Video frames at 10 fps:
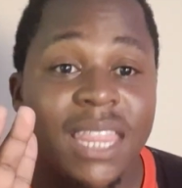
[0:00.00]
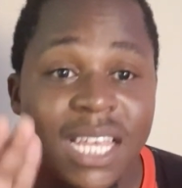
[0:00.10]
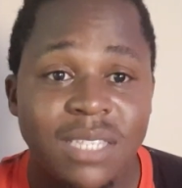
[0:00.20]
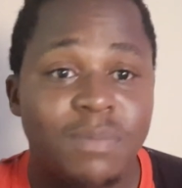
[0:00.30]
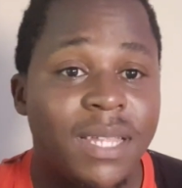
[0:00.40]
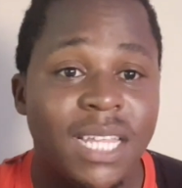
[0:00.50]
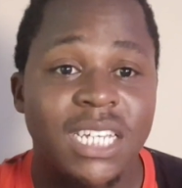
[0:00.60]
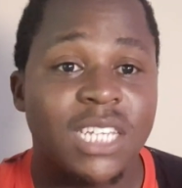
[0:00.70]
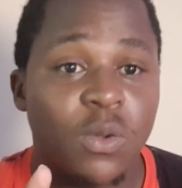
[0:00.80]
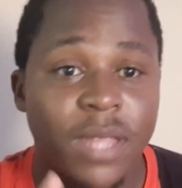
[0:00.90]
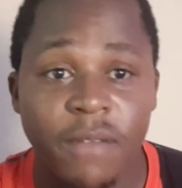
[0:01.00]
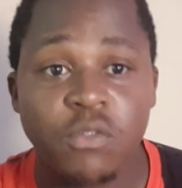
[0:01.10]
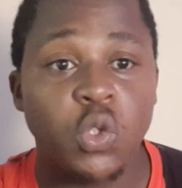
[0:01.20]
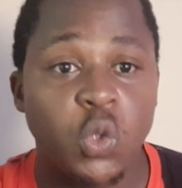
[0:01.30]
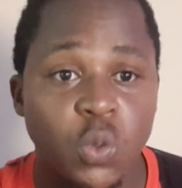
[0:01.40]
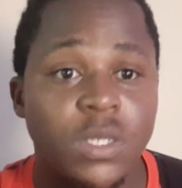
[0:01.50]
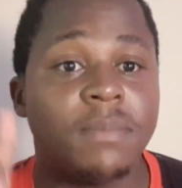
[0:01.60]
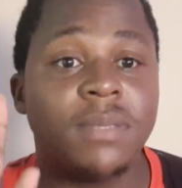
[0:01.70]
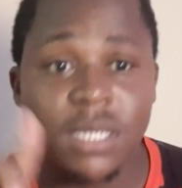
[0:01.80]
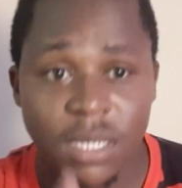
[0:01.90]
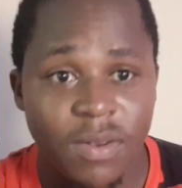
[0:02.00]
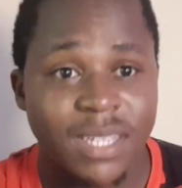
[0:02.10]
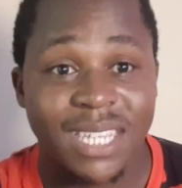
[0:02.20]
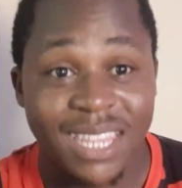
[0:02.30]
This manager is going to have to do some serious,